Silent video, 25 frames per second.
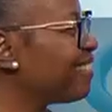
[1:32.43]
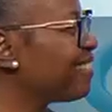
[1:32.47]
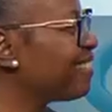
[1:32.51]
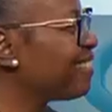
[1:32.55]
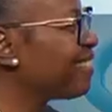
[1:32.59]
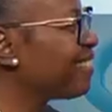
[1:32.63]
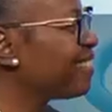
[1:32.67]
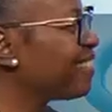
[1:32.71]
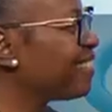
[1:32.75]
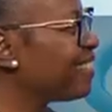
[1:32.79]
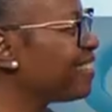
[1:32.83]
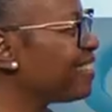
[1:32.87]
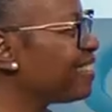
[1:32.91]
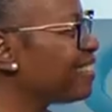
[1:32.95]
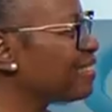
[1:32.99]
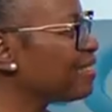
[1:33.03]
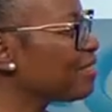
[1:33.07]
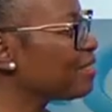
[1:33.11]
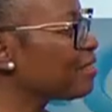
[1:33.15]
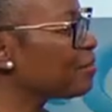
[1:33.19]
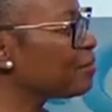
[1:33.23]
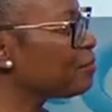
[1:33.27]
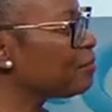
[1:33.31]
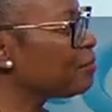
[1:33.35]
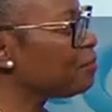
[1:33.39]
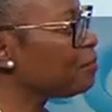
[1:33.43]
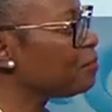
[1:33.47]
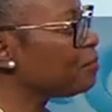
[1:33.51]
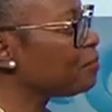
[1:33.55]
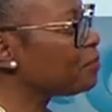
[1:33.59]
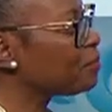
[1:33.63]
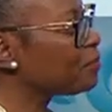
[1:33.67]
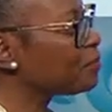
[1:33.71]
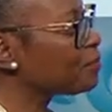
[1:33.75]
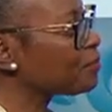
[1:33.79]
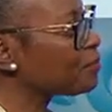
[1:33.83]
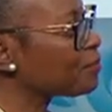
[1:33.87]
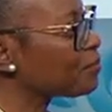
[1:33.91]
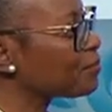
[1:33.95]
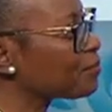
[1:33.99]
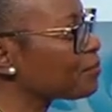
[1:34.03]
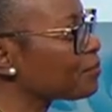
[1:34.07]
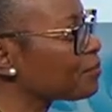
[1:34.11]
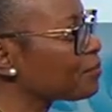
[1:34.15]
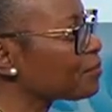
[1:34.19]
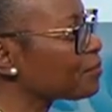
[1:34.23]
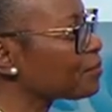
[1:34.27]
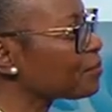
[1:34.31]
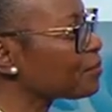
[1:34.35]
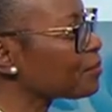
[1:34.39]

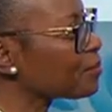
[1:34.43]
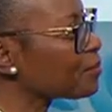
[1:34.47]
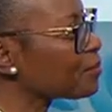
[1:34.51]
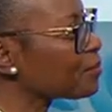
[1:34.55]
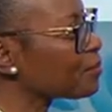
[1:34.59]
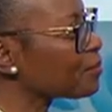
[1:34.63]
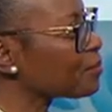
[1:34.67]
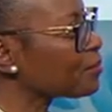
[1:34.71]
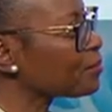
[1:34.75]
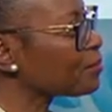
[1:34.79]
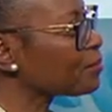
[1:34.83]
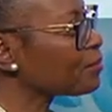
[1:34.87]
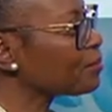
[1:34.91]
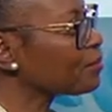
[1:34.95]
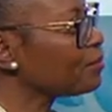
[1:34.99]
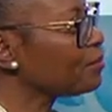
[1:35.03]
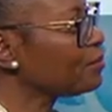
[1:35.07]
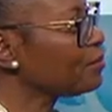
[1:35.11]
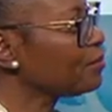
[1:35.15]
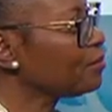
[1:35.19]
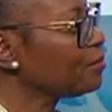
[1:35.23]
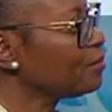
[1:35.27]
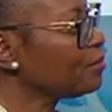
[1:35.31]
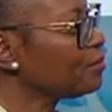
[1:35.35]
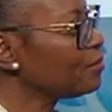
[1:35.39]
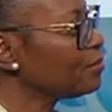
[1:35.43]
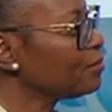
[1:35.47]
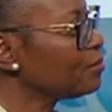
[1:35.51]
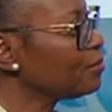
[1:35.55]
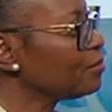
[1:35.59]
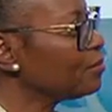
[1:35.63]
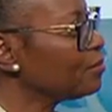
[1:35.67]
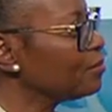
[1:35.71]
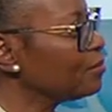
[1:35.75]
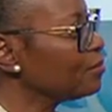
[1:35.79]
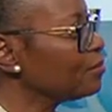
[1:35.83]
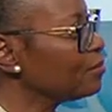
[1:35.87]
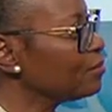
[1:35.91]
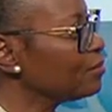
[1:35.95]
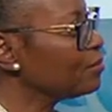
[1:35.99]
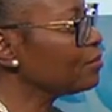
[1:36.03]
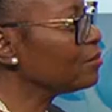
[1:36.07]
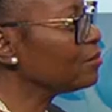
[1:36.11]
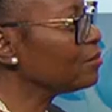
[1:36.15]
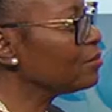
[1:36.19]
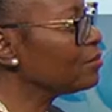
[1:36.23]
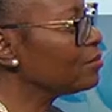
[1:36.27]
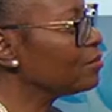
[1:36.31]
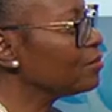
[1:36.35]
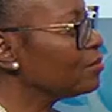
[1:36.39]

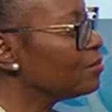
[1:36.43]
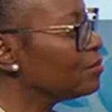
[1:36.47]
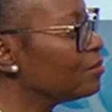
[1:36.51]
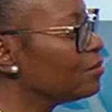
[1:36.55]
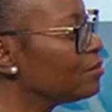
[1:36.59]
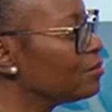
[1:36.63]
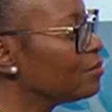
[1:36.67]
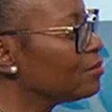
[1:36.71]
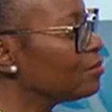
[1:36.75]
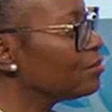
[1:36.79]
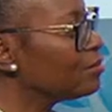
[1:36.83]
The person shown says nothing.